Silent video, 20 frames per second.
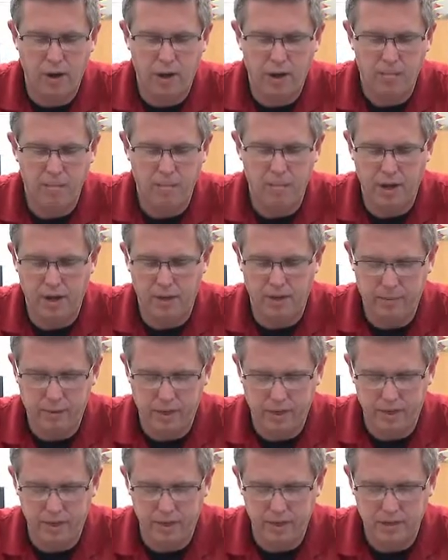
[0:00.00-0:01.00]

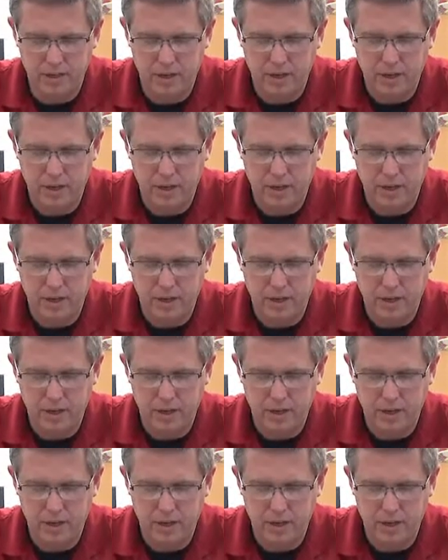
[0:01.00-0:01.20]
millimeters.